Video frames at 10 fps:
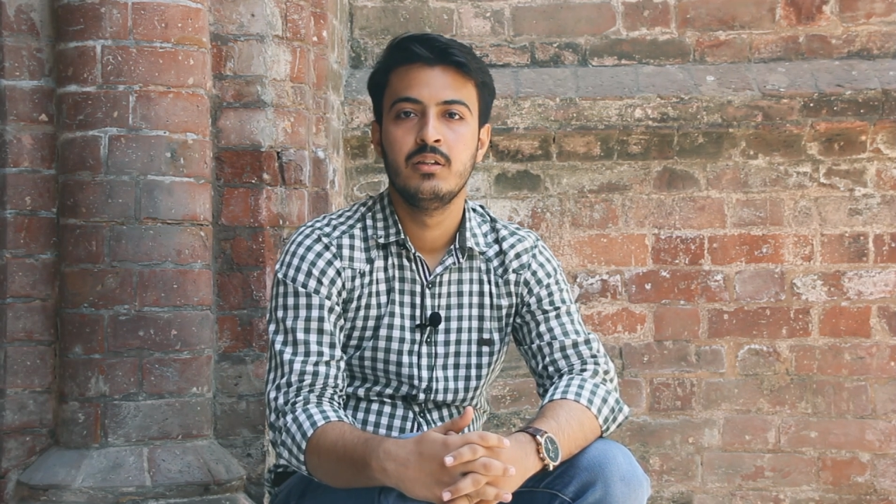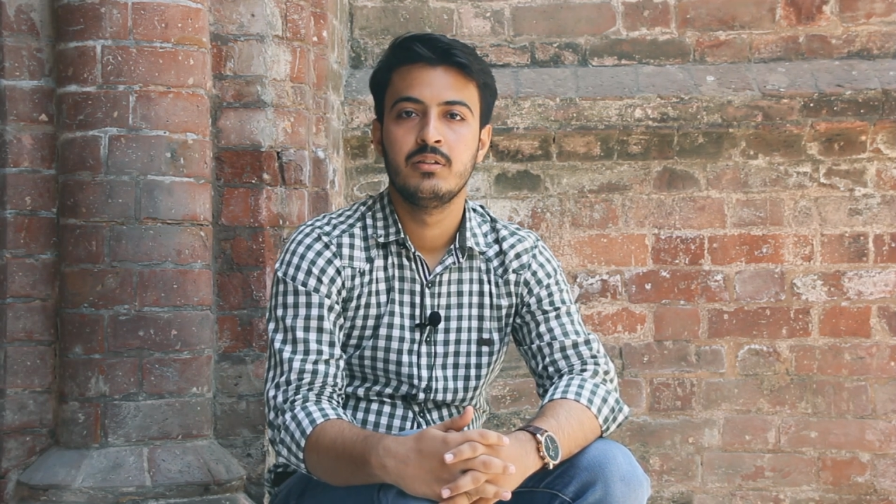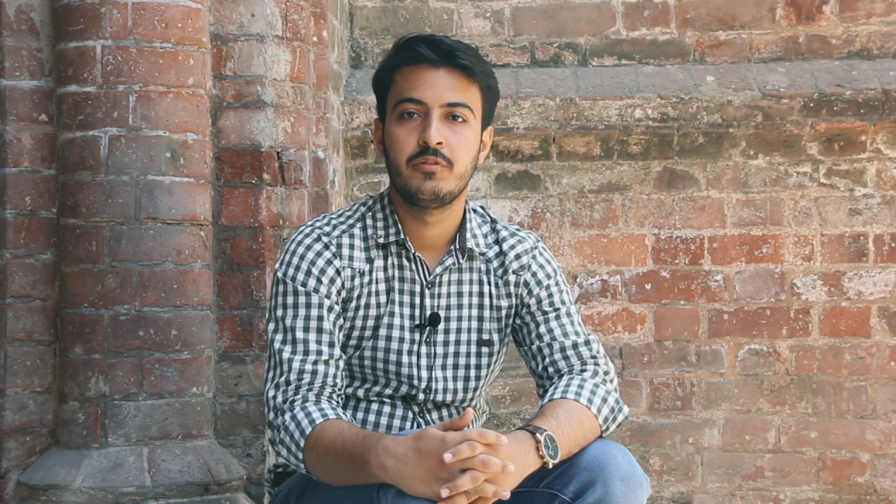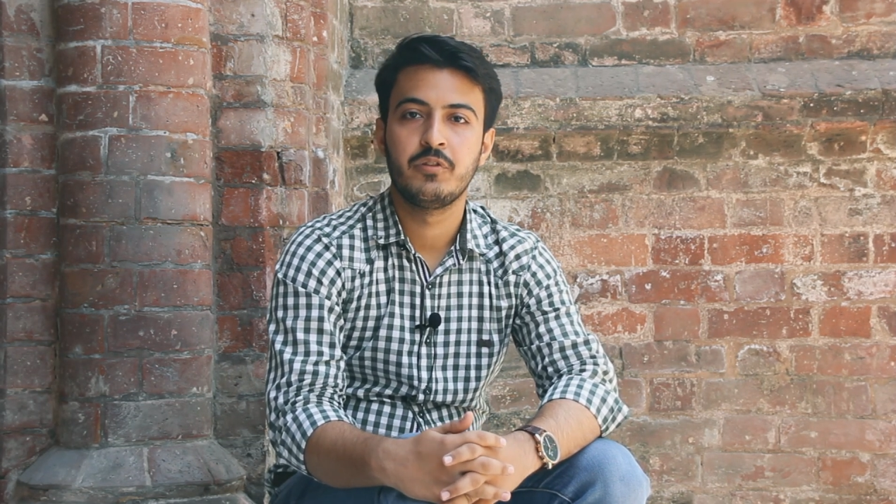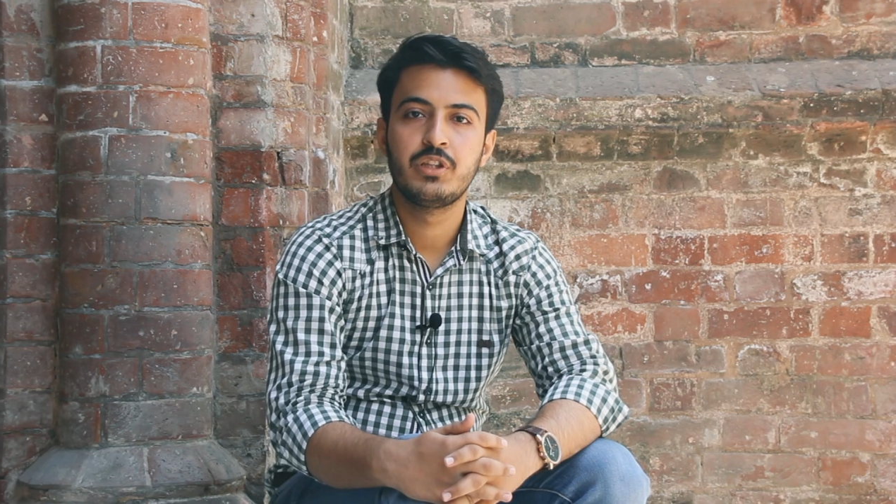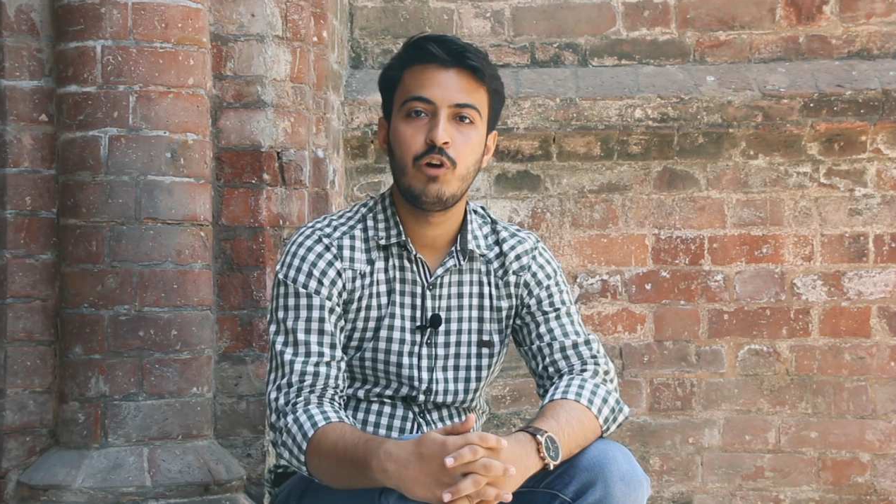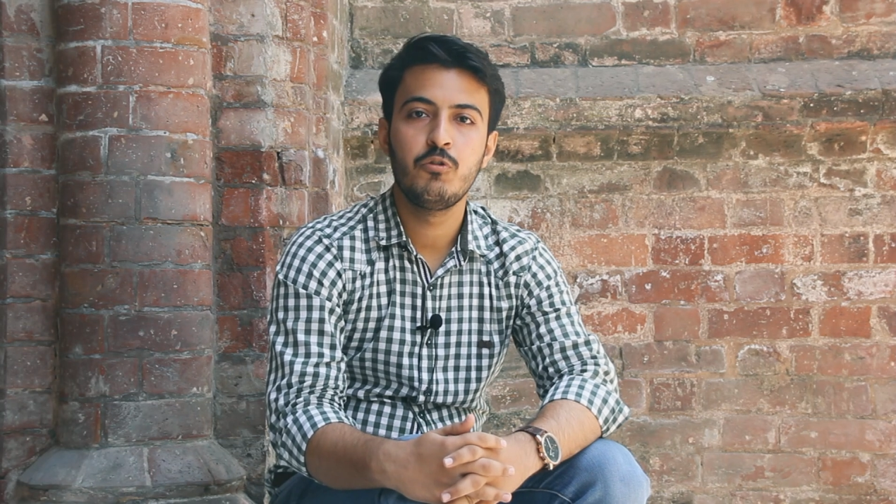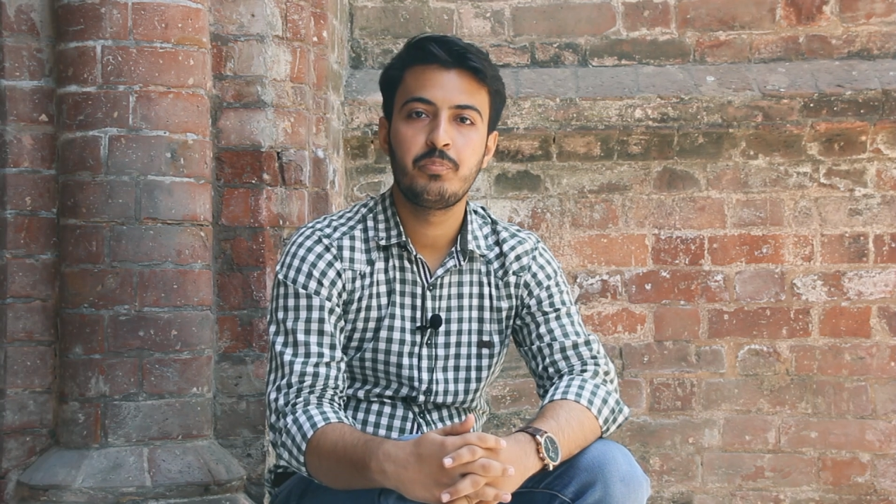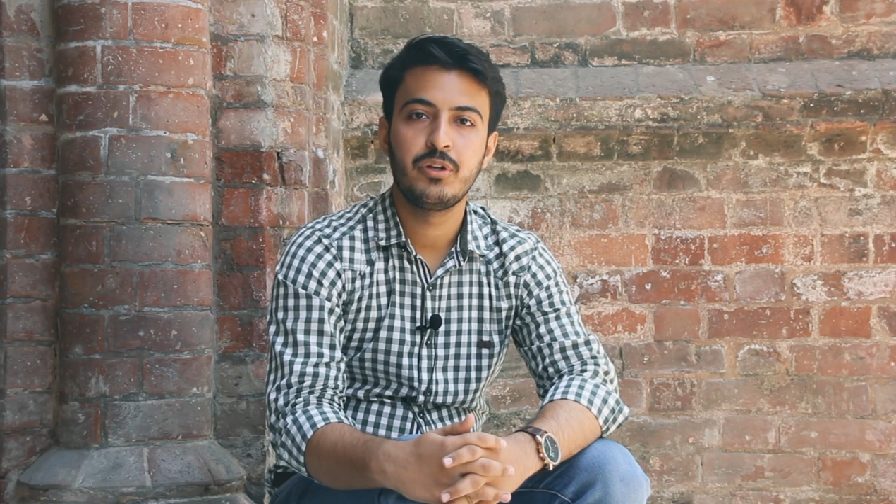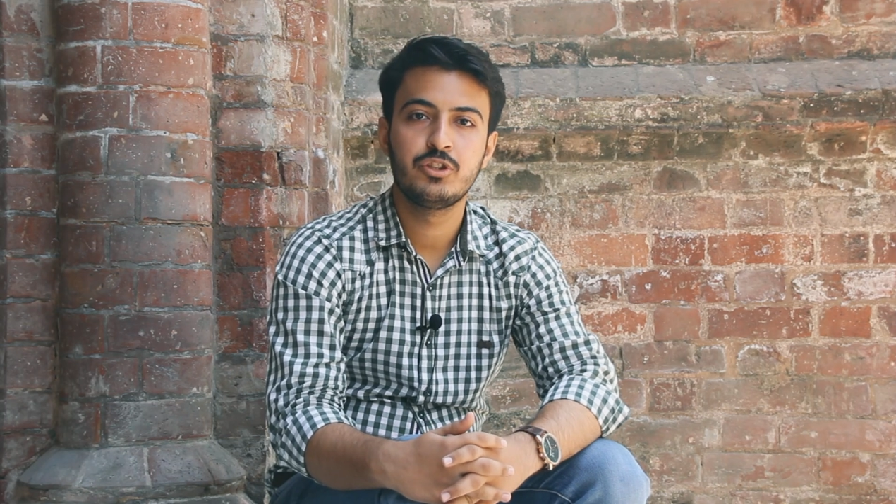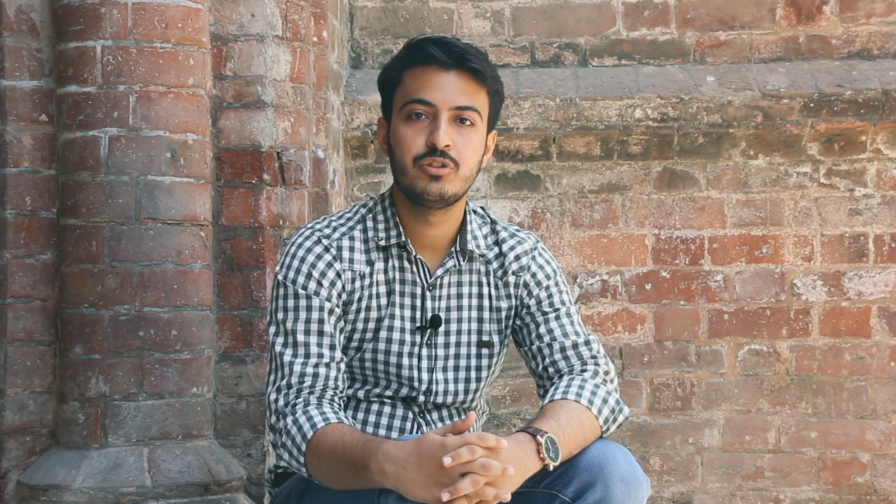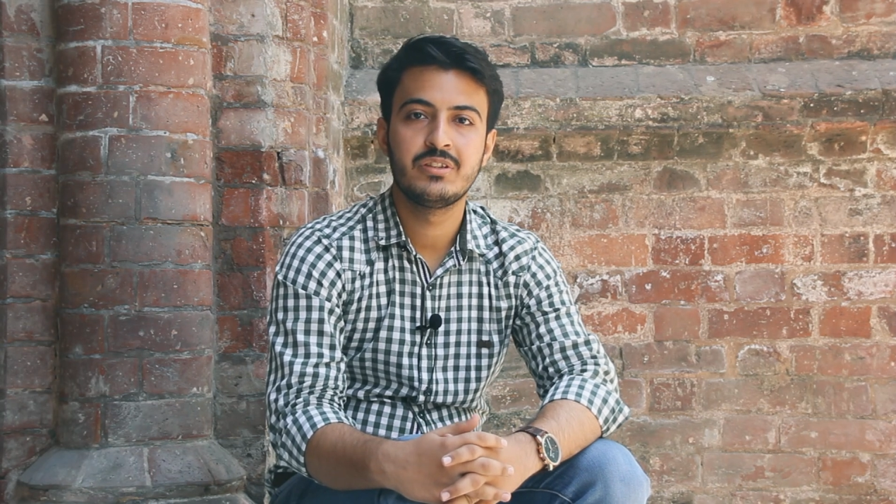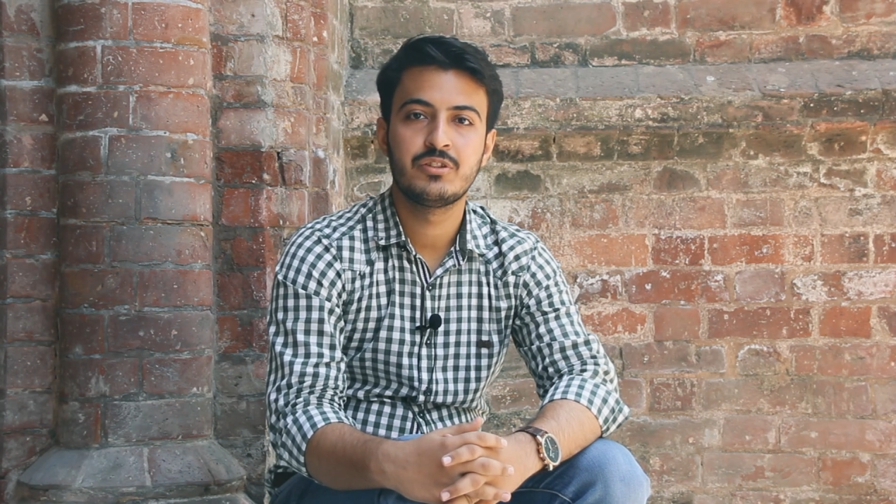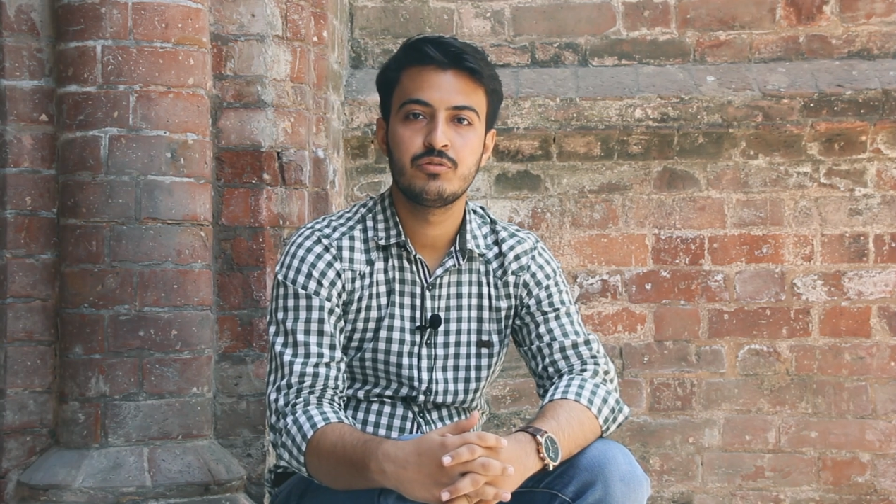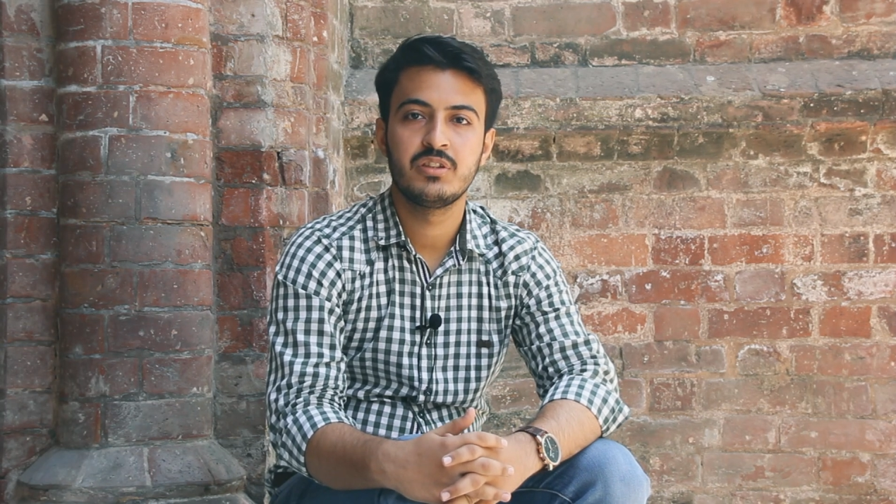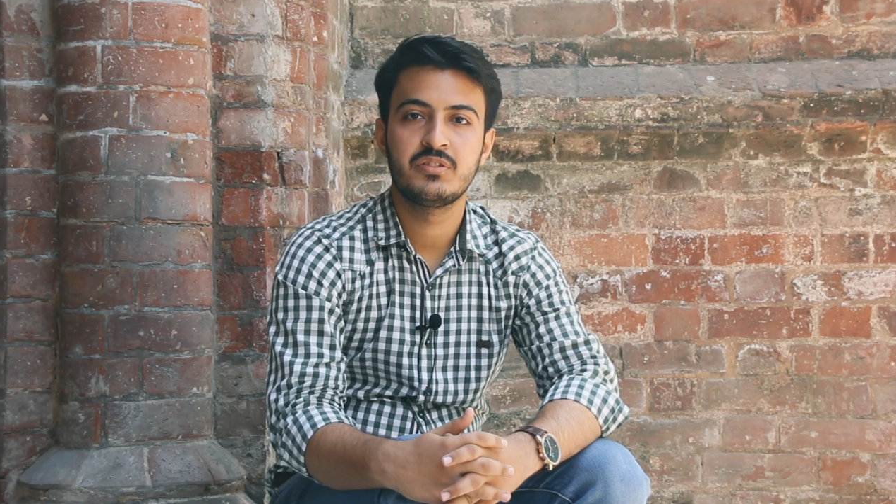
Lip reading: that without prejudice to the